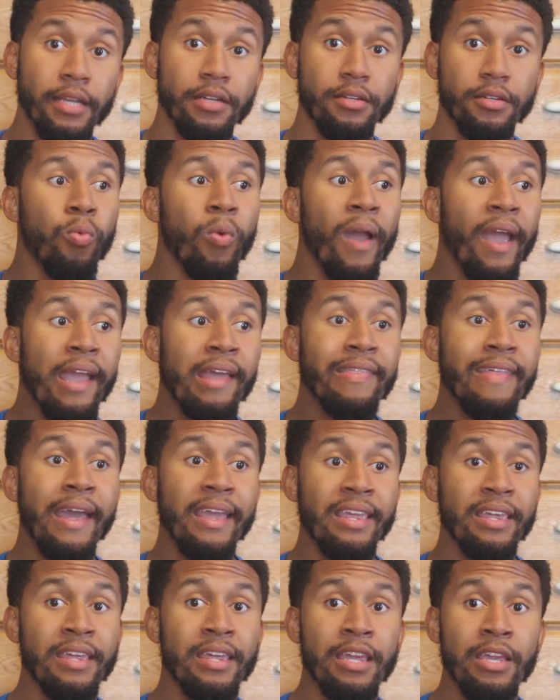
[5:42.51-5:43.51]
The
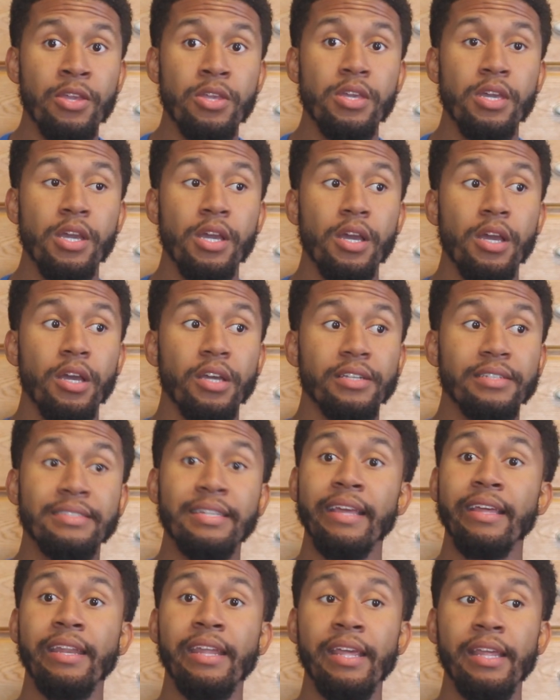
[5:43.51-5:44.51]
way that he
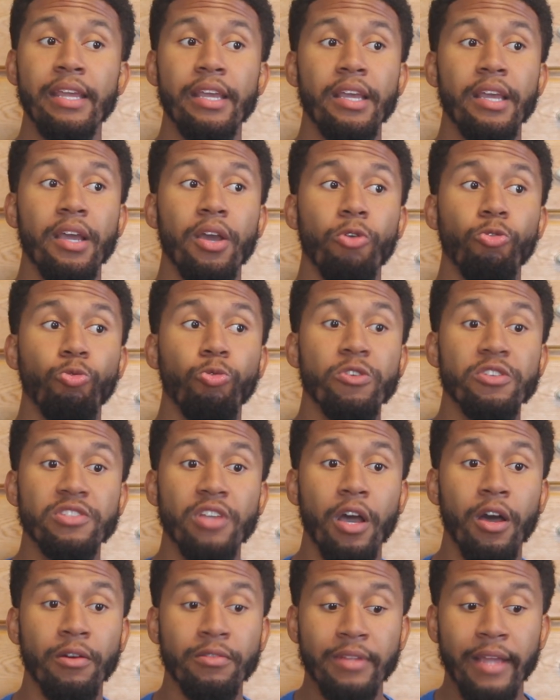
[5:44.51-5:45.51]
did it
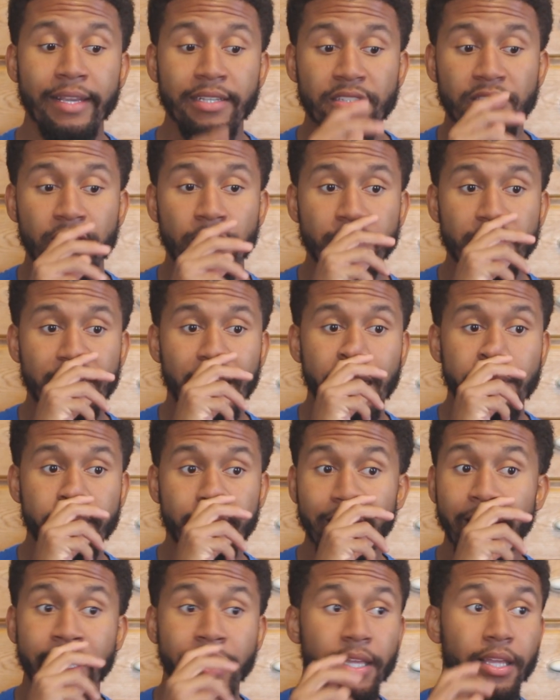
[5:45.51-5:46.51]
was on like some
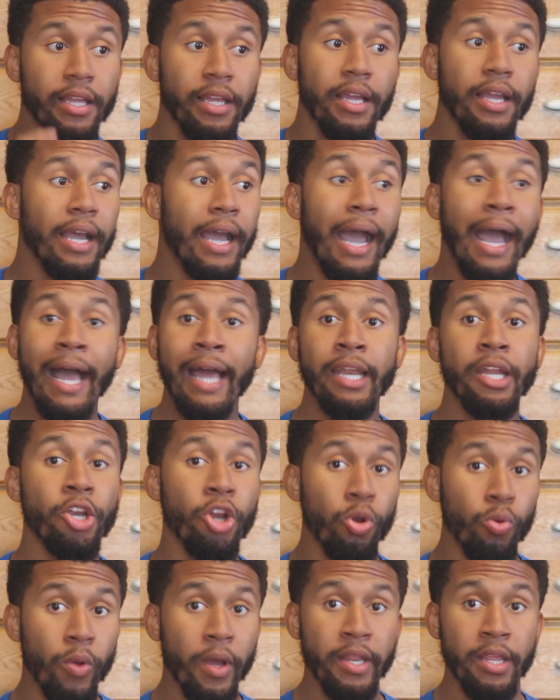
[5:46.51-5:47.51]
type, like,
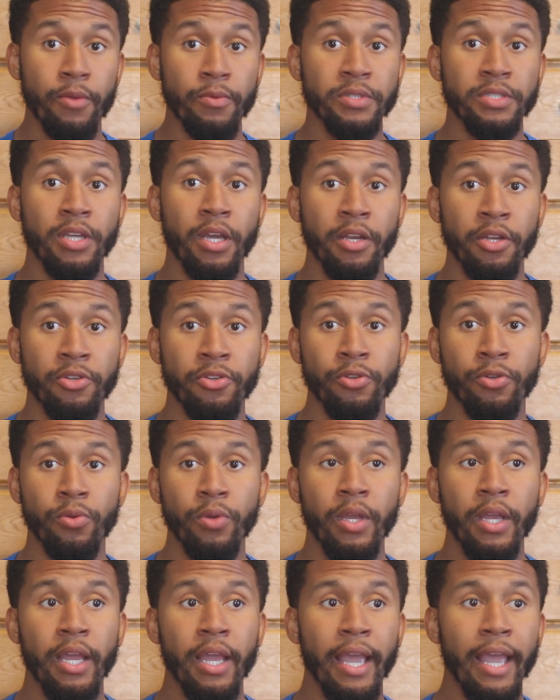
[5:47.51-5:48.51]
I didn't know what he was
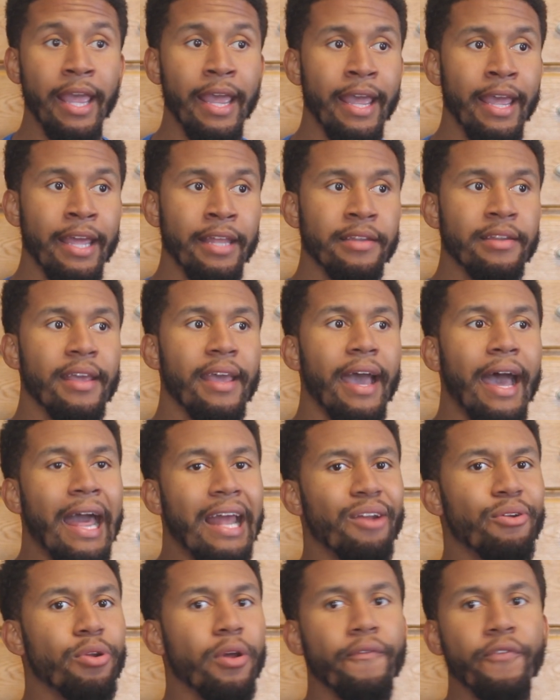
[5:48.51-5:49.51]
going to do. And
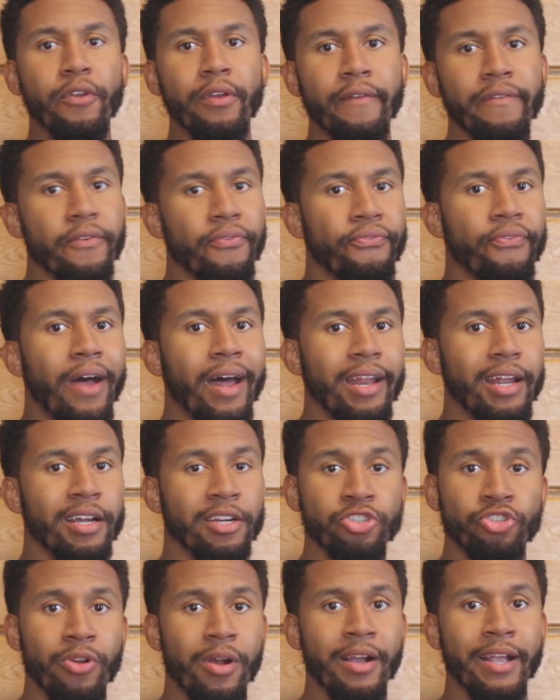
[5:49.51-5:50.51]
I don't know if you ever
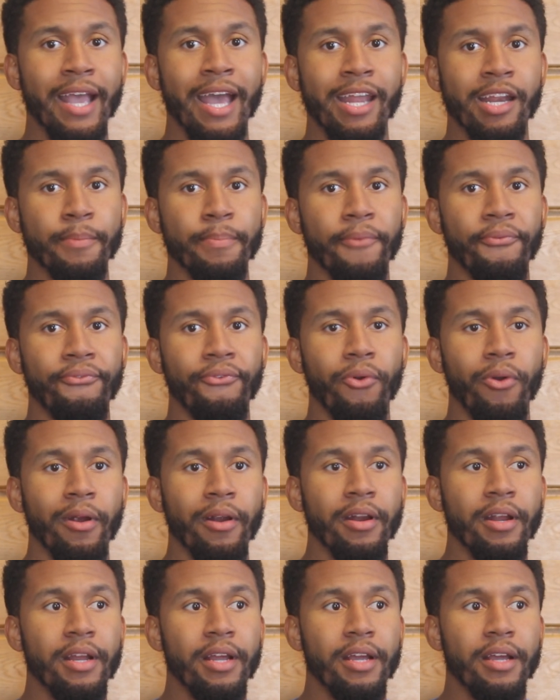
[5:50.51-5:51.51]
fought a drug addict
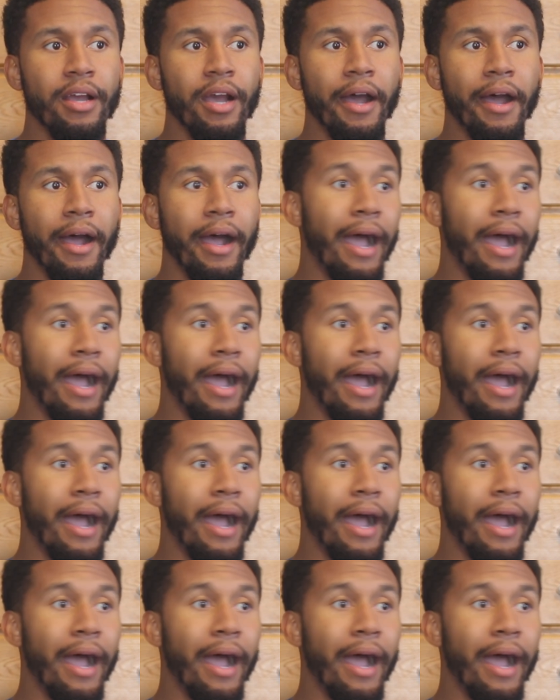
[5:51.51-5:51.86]
before.